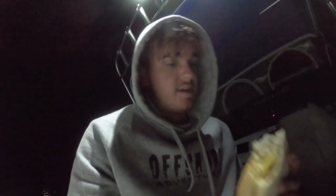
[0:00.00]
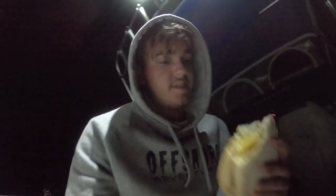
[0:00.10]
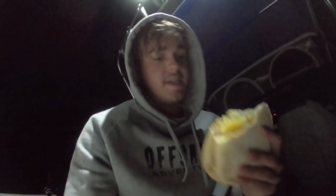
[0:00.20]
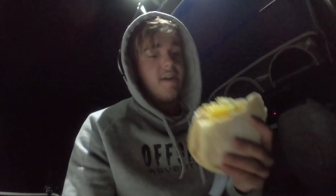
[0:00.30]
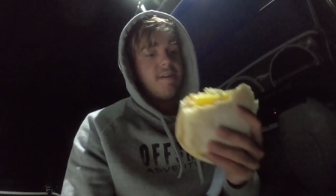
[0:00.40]

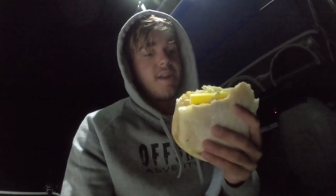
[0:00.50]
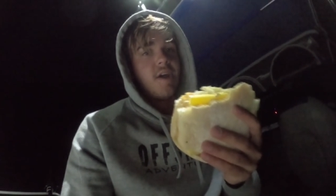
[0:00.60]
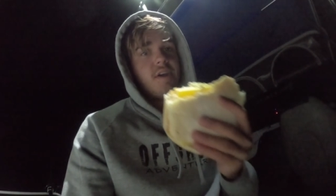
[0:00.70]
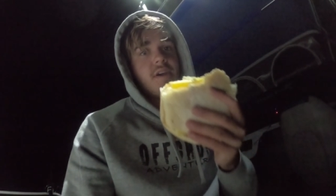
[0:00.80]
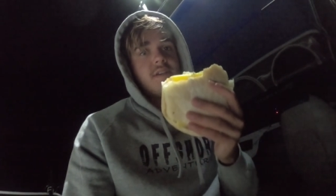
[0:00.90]

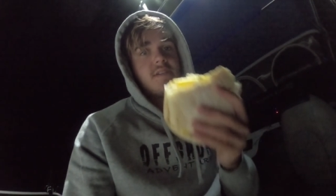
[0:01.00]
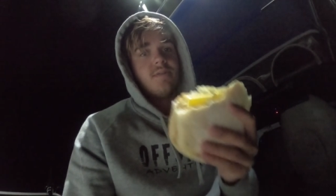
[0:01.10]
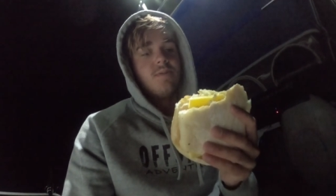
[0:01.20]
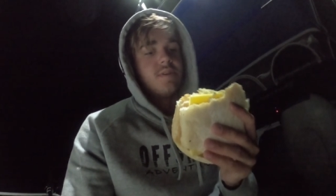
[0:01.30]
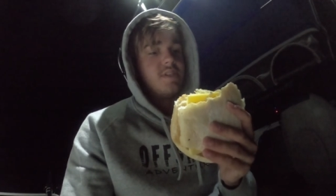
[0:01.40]
Sourdough,
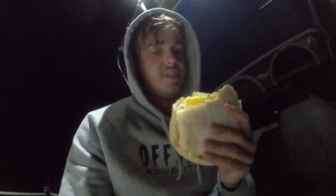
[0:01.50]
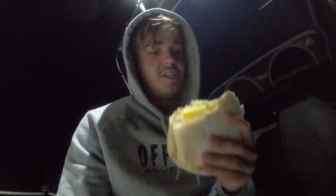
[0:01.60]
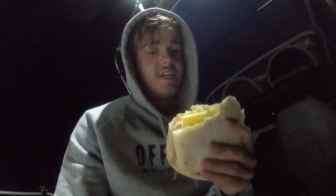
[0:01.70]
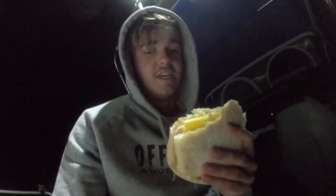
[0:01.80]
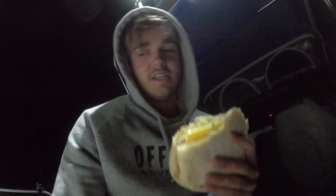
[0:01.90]
sauce and
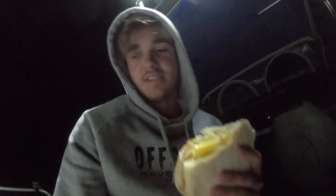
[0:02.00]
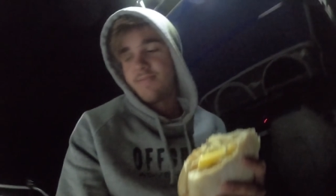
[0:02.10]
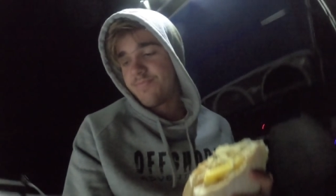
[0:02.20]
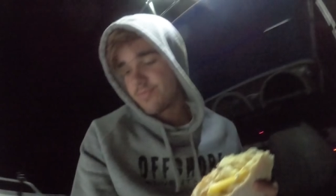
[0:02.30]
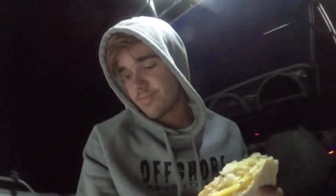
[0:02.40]
cheese,
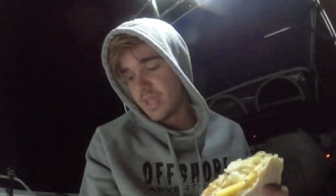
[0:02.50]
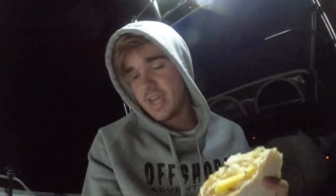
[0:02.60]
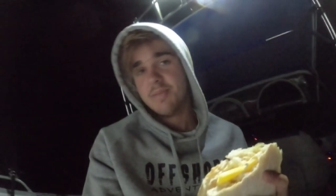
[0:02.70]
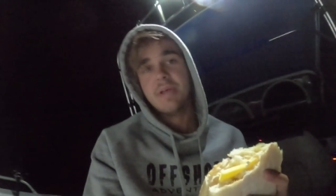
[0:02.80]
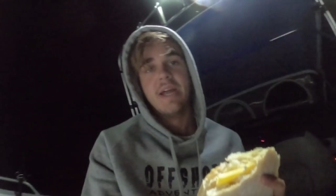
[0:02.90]

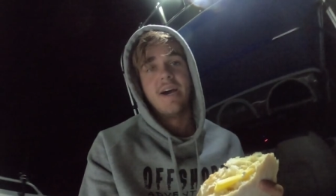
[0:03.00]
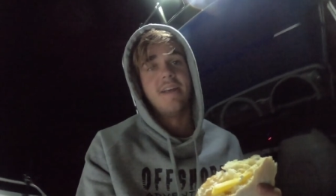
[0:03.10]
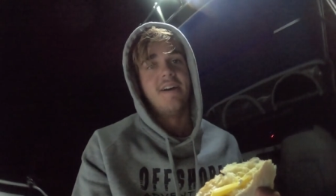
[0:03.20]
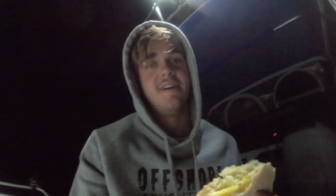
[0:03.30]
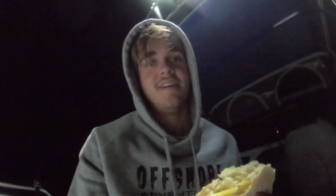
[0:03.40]
and a
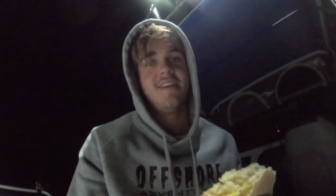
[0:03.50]
banana.